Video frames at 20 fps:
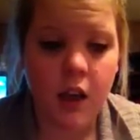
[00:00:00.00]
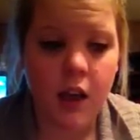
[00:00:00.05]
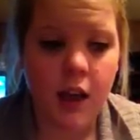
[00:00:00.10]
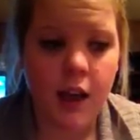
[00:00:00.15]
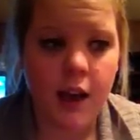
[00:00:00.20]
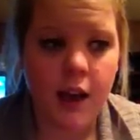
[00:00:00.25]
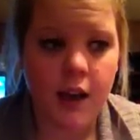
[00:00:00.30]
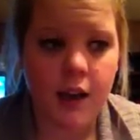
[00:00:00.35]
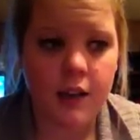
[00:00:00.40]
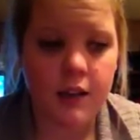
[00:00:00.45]

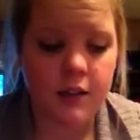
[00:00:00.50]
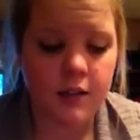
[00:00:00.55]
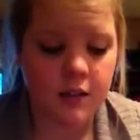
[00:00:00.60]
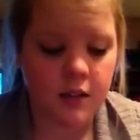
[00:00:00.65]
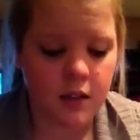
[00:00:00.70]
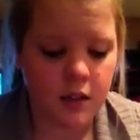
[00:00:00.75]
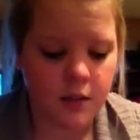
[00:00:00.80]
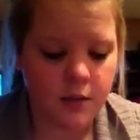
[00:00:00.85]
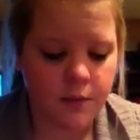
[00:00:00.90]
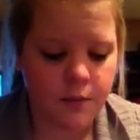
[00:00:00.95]
has
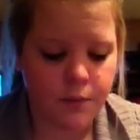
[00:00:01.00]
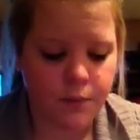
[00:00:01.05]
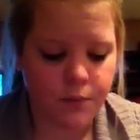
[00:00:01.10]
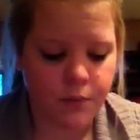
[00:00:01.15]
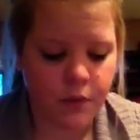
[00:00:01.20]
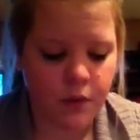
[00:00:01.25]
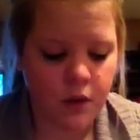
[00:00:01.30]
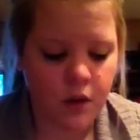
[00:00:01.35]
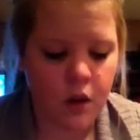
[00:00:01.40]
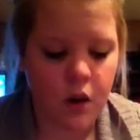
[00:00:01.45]
um,
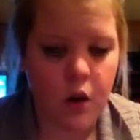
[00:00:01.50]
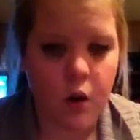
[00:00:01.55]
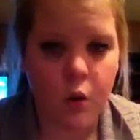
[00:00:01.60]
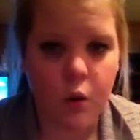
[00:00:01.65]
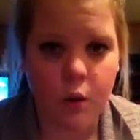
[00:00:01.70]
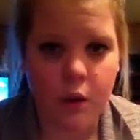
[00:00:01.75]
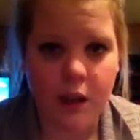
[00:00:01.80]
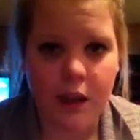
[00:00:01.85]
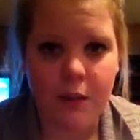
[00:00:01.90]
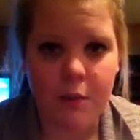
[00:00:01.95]

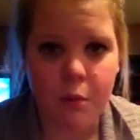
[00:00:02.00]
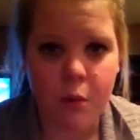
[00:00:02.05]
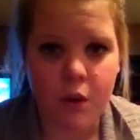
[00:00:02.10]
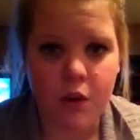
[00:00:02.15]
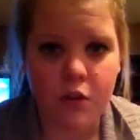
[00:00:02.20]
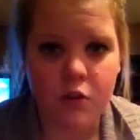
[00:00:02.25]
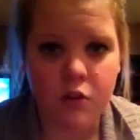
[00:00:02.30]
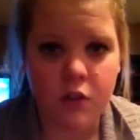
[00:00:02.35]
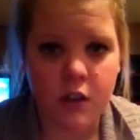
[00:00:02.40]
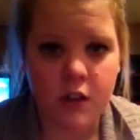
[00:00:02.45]
Olay
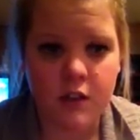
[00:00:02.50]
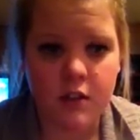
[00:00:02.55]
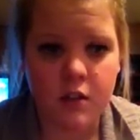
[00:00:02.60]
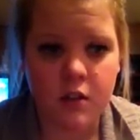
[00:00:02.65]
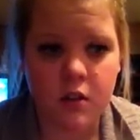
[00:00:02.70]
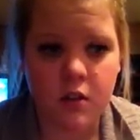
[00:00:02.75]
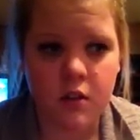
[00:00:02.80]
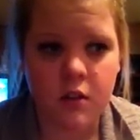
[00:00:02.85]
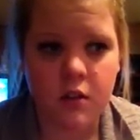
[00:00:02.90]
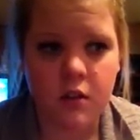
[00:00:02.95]
moisturizer,
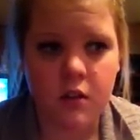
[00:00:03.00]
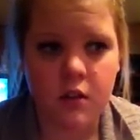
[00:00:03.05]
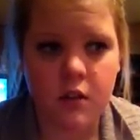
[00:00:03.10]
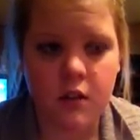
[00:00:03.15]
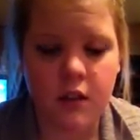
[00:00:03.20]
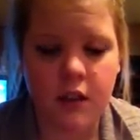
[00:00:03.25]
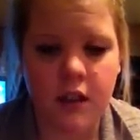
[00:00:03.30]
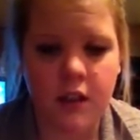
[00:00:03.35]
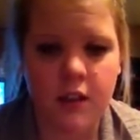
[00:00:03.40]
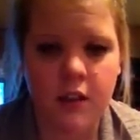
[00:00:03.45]

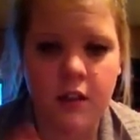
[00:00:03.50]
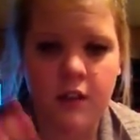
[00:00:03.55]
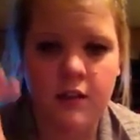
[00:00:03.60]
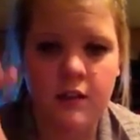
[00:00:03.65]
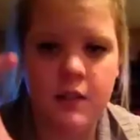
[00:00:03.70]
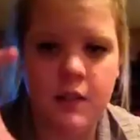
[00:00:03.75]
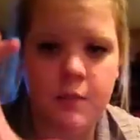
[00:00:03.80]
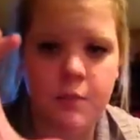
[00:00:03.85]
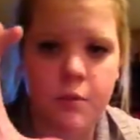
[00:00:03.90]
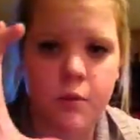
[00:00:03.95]
like the
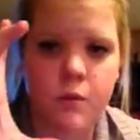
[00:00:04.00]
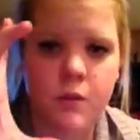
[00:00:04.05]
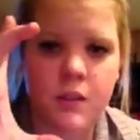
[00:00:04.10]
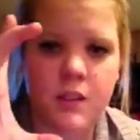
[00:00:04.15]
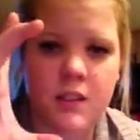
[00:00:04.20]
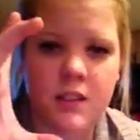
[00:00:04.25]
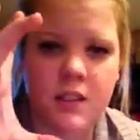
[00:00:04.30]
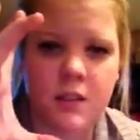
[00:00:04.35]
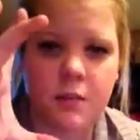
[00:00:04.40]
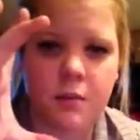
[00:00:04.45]
sample
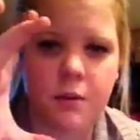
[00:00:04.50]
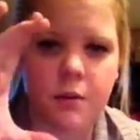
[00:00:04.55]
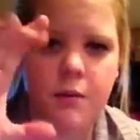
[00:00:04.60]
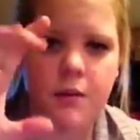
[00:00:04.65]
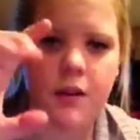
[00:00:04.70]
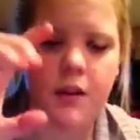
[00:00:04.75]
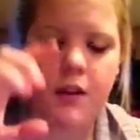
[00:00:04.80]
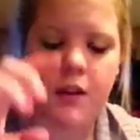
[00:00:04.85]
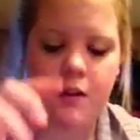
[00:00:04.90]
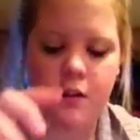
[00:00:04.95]
ones. They're
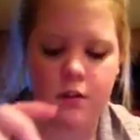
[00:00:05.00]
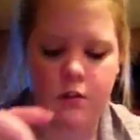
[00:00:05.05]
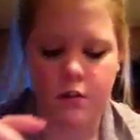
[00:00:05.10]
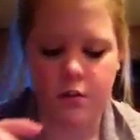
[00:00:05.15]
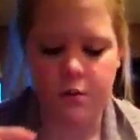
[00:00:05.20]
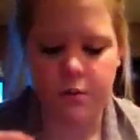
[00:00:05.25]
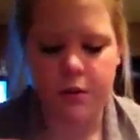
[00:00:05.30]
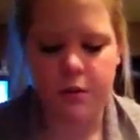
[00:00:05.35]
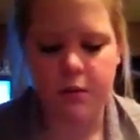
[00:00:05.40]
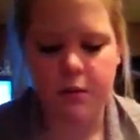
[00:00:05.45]
probably I don't know.
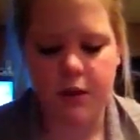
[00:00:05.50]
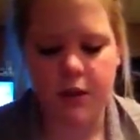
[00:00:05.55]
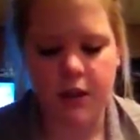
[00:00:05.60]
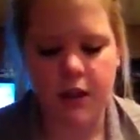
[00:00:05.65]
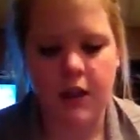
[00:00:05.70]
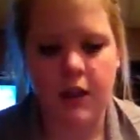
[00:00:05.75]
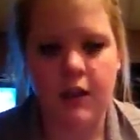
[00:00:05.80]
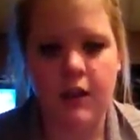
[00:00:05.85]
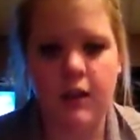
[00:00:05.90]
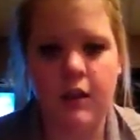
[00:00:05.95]
They're probably
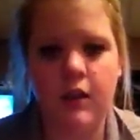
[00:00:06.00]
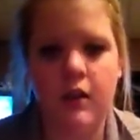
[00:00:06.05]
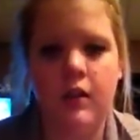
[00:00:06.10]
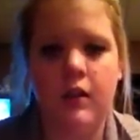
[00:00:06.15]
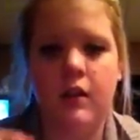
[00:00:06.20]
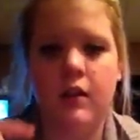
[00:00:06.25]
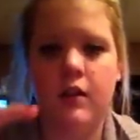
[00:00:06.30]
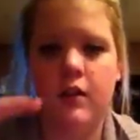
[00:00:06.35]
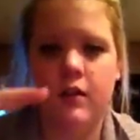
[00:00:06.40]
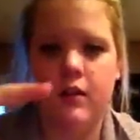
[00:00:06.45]
like
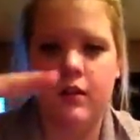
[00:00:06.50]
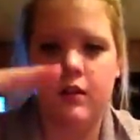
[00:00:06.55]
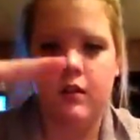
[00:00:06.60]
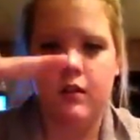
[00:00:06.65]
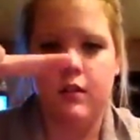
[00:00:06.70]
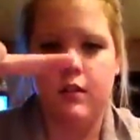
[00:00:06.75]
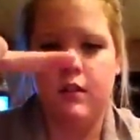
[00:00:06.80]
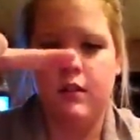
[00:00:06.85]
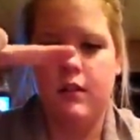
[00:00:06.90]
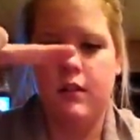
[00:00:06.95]

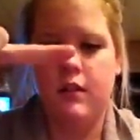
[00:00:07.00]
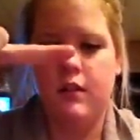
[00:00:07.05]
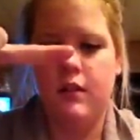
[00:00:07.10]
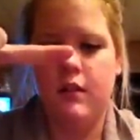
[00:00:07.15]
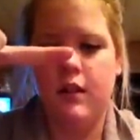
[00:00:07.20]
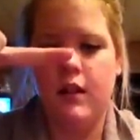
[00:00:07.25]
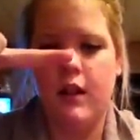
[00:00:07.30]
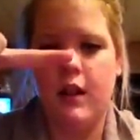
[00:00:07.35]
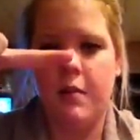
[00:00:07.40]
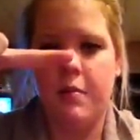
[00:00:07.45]

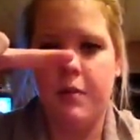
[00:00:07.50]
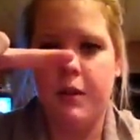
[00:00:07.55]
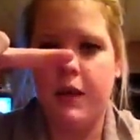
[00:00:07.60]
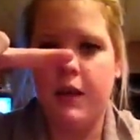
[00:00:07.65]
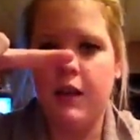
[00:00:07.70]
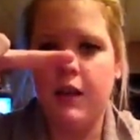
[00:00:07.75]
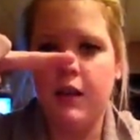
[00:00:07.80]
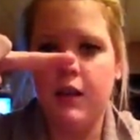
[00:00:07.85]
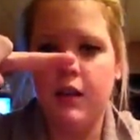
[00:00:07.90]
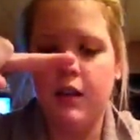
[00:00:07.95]
that
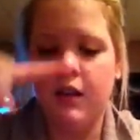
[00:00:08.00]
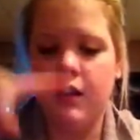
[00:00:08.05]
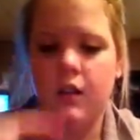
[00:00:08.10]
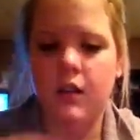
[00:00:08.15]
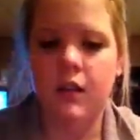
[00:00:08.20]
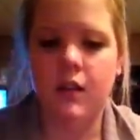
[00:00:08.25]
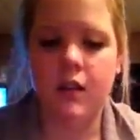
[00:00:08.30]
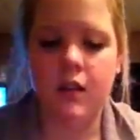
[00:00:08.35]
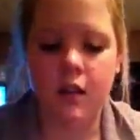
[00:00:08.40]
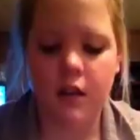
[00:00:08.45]
big.
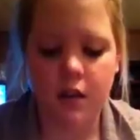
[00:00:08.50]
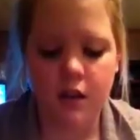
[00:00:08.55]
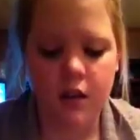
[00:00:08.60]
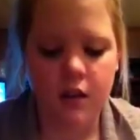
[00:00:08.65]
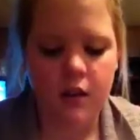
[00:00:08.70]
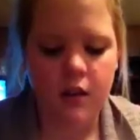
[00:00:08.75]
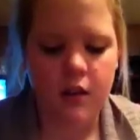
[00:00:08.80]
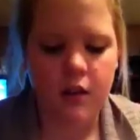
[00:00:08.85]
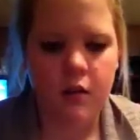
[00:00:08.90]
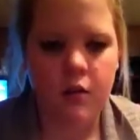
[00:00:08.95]

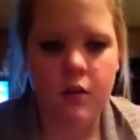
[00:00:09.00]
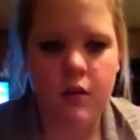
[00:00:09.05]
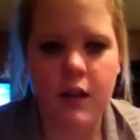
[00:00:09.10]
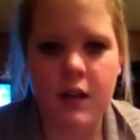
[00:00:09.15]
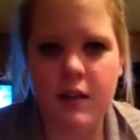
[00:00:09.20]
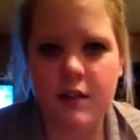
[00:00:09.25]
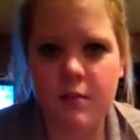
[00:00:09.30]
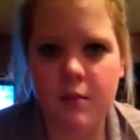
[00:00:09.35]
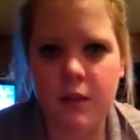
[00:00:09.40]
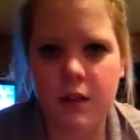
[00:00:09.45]
It will
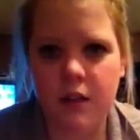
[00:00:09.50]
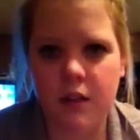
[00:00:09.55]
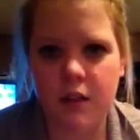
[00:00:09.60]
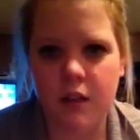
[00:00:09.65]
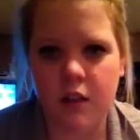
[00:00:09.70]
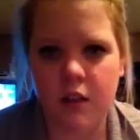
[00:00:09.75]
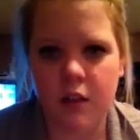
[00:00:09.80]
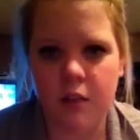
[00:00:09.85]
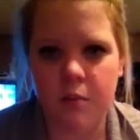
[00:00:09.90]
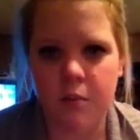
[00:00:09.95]
last me like a
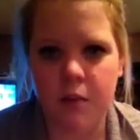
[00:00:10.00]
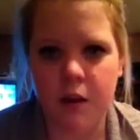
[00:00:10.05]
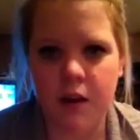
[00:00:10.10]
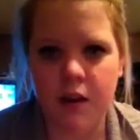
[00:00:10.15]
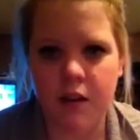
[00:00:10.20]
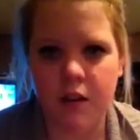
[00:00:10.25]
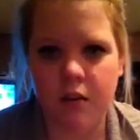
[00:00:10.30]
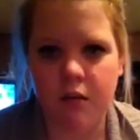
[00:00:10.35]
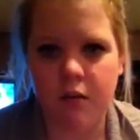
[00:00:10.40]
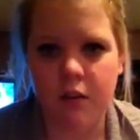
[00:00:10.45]
good
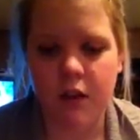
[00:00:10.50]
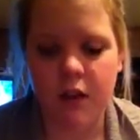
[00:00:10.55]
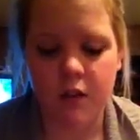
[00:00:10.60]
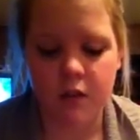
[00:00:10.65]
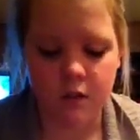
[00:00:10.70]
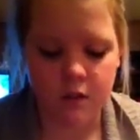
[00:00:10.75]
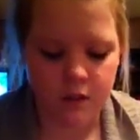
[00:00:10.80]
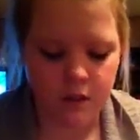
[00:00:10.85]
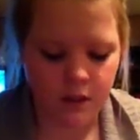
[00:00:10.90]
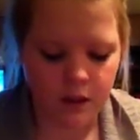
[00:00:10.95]
month if I
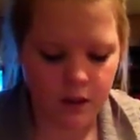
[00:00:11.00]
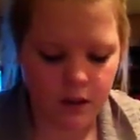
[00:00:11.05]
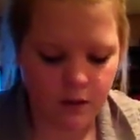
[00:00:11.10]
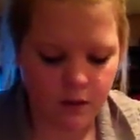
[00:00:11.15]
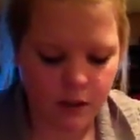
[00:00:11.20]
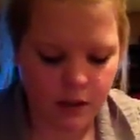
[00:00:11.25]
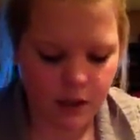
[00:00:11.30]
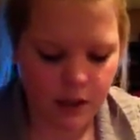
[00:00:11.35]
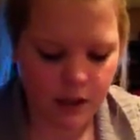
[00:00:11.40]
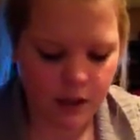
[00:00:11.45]
used it every
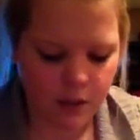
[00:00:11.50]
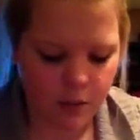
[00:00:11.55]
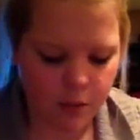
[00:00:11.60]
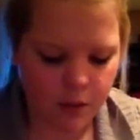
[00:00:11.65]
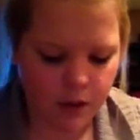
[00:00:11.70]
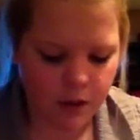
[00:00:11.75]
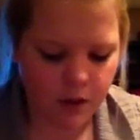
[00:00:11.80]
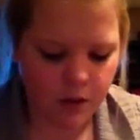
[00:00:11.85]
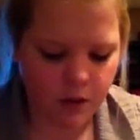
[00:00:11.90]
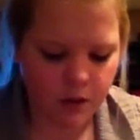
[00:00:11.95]
day.
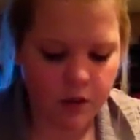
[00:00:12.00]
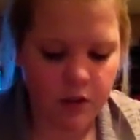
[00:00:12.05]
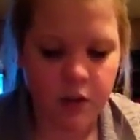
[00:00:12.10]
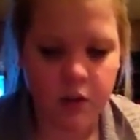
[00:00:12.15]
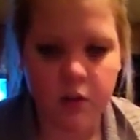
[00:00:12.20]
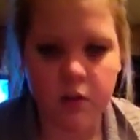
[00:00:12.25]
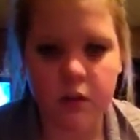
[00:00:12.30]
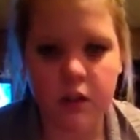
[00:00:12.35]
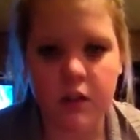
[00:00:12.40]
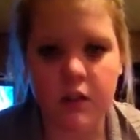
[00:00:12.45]
But they were they're
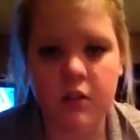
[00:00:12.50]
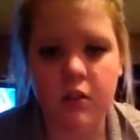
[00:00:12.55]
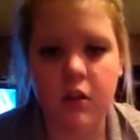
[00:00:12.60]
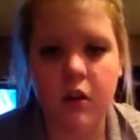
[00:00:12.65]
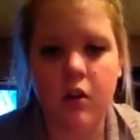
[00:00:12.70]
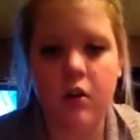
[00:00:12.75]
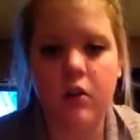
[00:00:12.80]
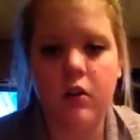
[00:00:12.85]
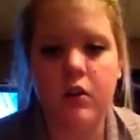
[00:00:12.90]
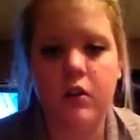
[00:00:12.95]
only a
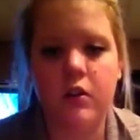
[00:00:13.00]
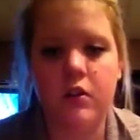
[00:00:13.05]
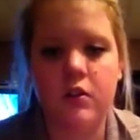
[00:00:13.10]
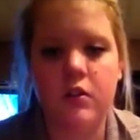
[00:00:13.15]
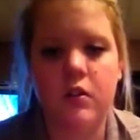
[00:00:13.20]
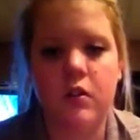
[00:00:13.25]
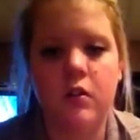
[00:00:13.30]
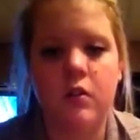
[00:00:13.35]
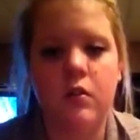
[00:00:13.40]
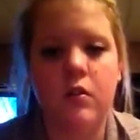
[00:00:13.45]
dollar, so